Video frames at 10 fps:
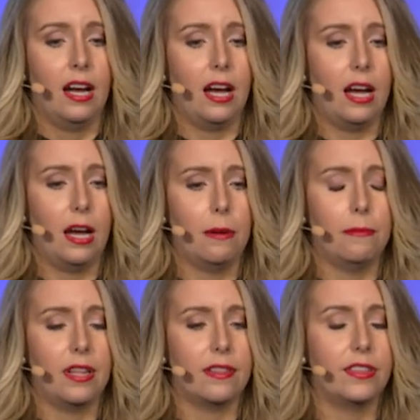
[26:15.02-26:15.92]

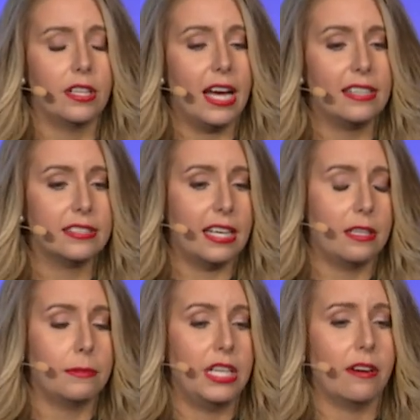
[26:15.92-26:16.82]
The last
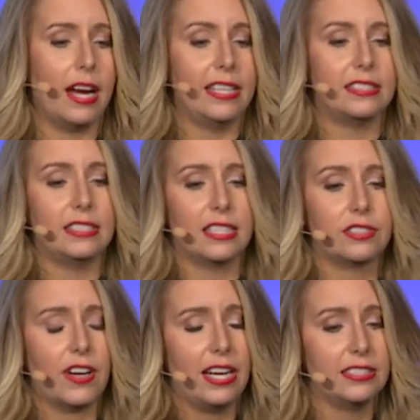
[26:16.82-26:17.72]
item here,
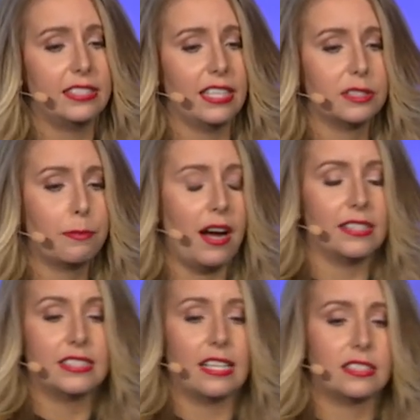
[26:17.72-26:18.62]
ICS4ICS
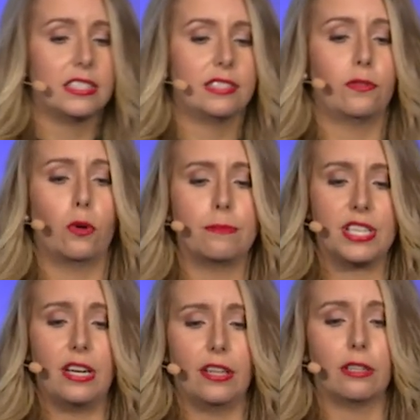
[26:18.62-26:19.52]
processes, forms,
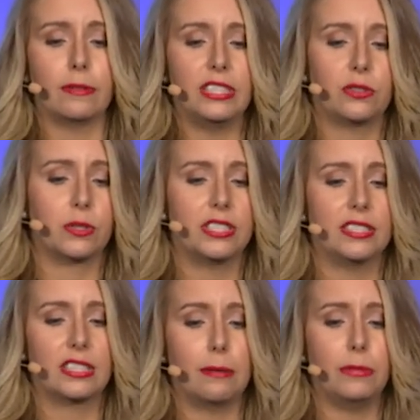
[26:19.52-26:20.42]
and other
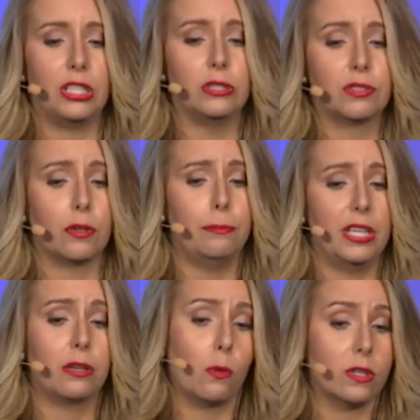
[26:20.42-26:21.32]
resources can be used for
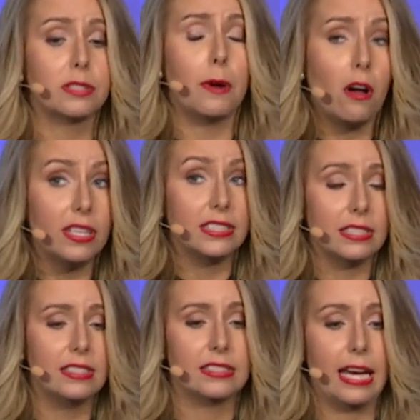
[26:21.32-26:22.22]
big or small
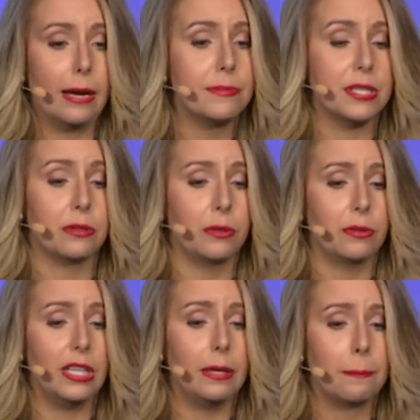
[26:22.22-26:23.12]
incidents,
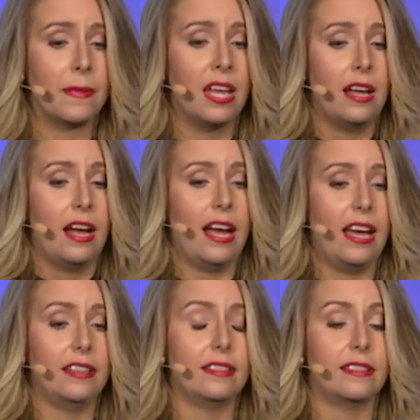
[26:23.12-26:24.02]
absolutely.
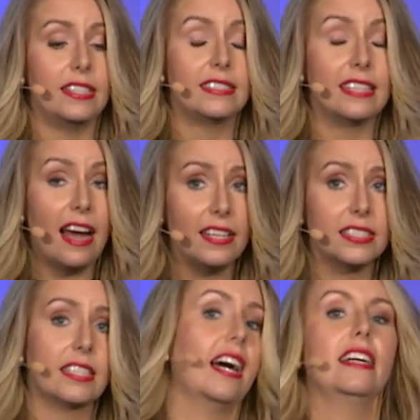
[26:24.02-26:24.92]
And the
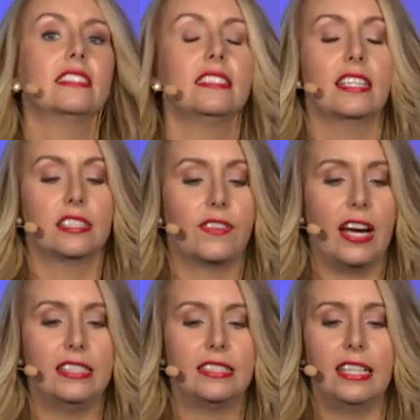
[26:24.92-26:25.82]
size of the
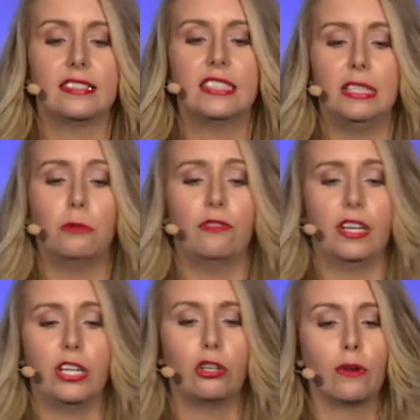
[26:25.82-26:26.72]
ICS4ICS team will
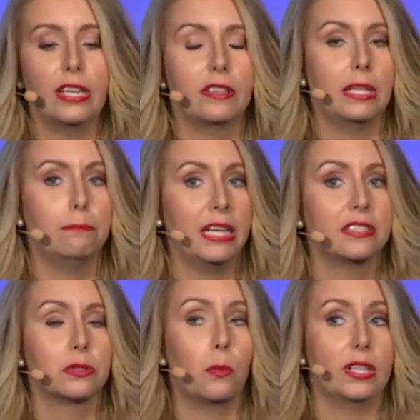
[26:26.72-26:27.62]
vary greatly
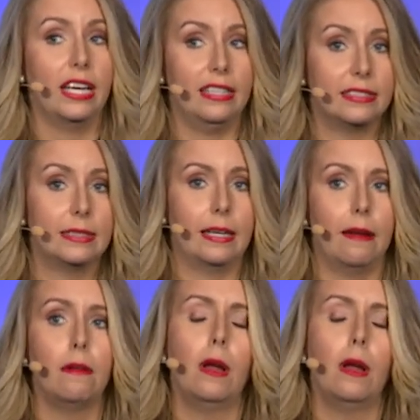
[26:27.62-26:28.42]
based on the incident.